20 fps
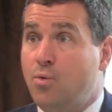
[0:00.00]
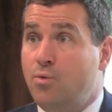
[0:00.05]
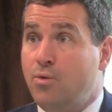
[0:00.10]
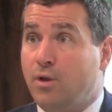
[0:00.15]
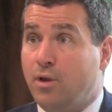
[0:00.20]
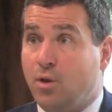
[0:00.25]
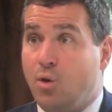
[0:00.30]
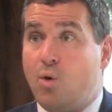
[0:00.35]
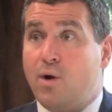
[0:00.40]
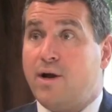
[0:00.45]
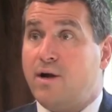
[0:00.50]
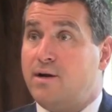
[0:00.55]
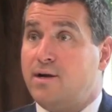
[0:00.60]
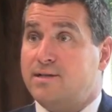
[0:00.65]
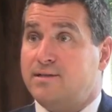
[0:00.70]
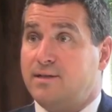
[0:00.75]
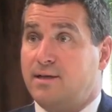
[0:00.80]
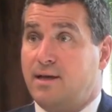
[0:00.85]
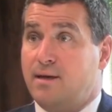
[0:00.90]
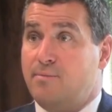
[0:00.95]
the lawyer
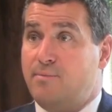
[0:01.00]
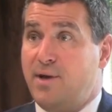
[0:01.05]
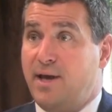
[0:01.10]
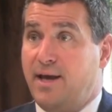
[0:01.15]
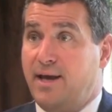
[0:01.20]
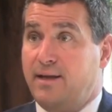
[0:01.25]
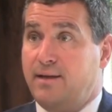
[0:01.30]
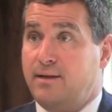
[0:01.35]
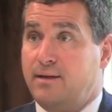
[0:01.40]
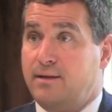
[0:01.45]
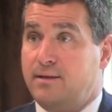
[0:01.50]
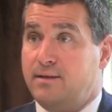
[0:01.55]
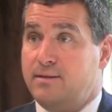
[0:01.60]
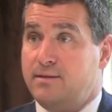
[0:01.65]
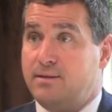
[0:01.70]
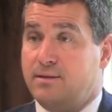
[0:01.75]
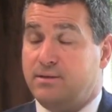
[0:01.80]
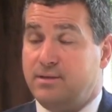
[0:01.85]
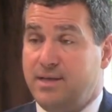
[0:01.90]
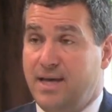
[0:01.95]
doesn't get paid
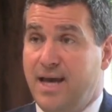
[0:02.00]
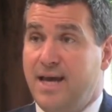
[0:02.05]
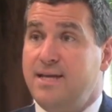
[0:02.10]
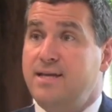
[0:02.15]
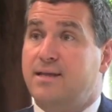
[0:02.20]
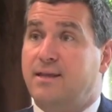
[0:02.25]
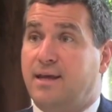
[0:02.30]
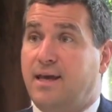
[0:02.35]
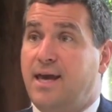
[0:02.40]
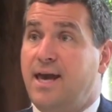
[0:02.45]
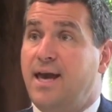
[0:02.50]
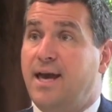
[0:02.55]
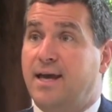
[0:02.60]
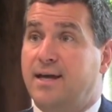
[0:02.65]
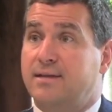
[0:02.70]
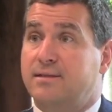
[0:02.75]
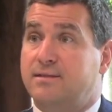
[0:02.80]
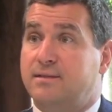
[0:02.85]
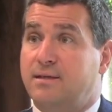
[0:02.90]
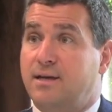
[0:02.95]
until the end of the
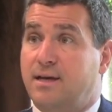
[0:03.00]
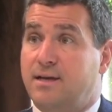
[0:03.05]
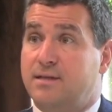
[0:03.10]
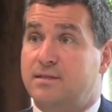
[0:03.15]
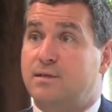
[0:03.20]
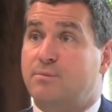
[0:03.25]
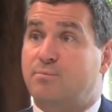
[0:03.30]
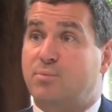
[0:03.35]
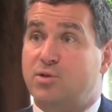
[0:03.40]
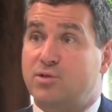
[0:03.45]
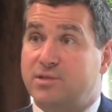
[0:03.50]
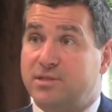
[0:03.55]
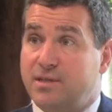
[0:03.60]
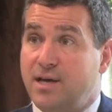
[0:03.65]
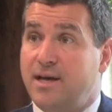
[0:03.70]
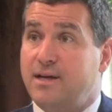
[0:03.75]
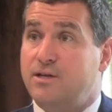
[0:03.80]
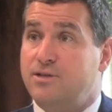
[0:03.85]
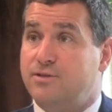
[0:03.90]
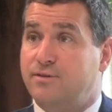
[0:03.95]
case, and it's a
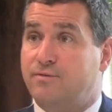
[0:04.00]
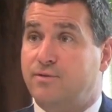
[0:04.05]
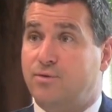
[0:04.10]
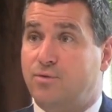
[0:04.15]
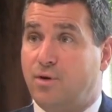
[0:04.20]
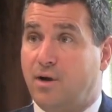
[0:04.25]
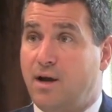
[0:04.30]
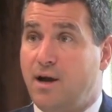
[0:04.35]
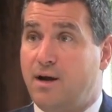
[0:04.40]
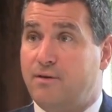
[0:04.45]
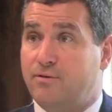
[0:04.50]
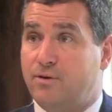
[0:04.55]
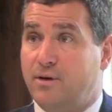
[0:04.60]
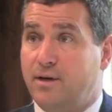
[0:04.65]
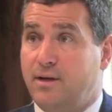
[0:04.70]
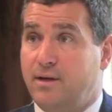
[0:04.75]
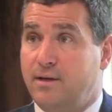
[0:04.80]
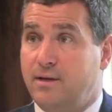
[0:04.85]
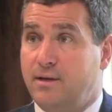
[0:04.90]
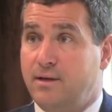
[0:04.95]
percentage of the recovery.